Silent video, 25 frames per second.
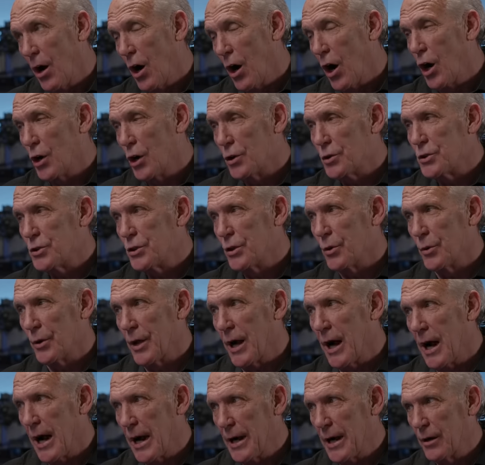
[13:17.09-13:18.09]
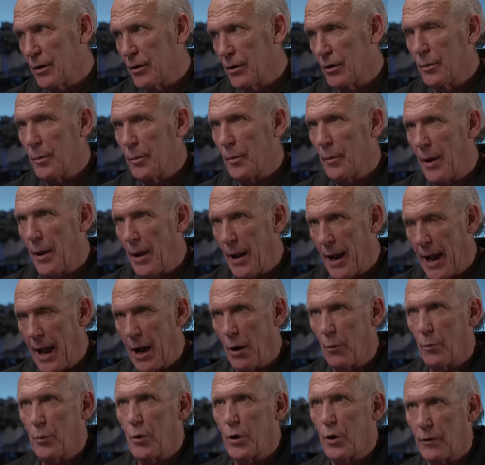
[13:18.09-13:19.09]
Also, the higher
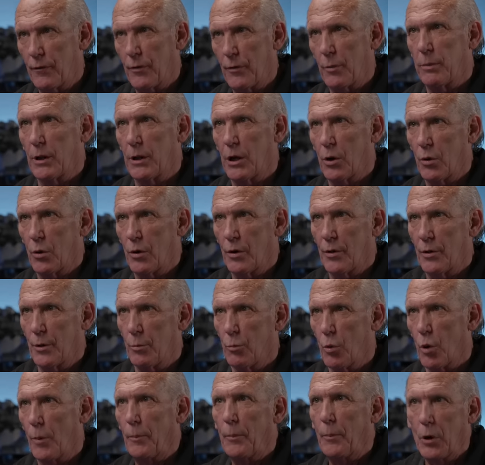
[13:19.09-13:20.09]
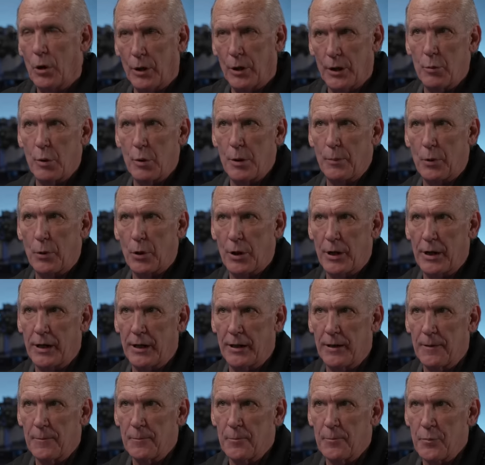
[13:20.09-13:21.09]
output of the blower, the more pulley we put in
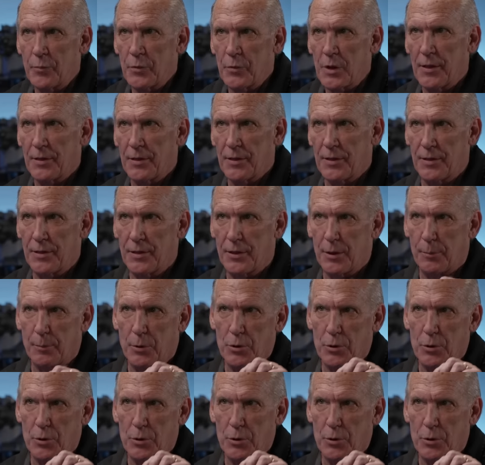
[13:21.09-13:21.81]
it, the